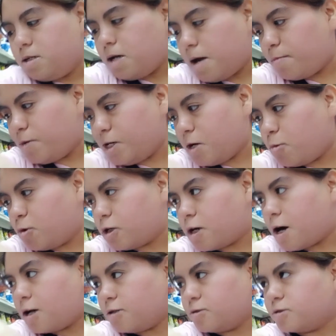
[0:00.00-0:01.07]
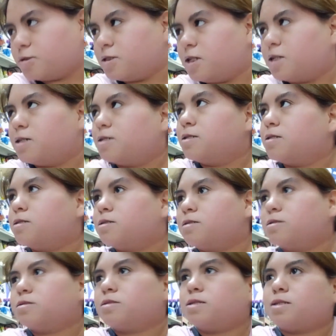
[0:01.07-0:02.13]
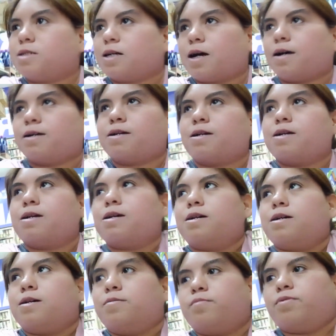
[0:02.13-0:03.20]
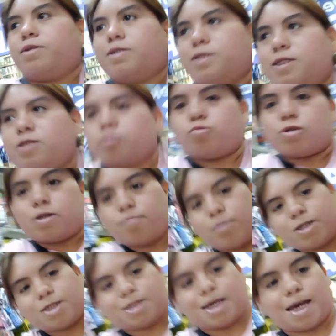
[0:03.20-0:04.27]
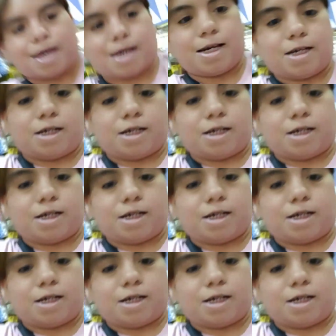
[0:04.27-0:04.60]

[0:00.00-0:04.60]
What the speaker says: I mean, avocados. Yeah. But this is what I'm going to take.